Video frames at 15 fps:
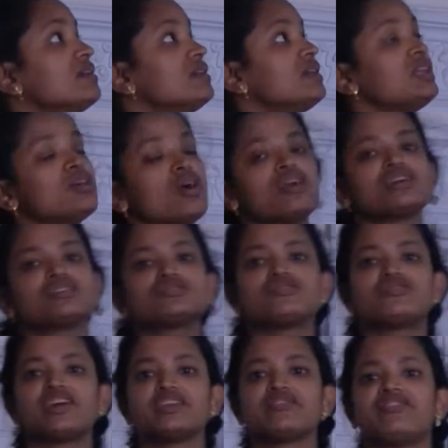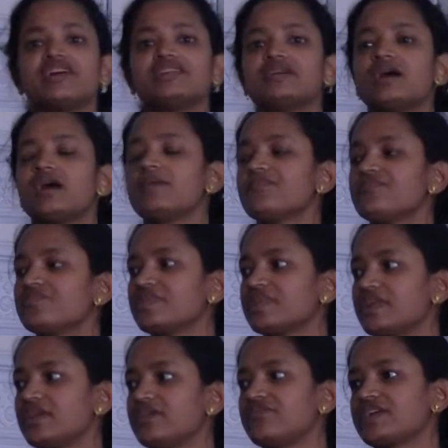In order to verify the
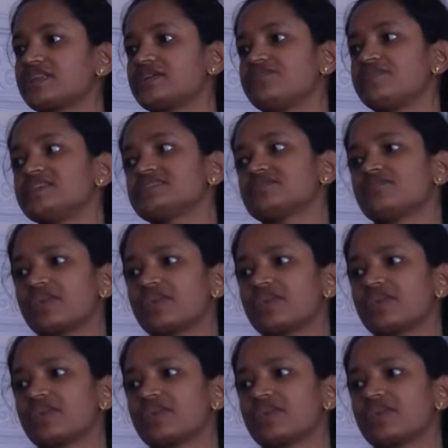effectiveness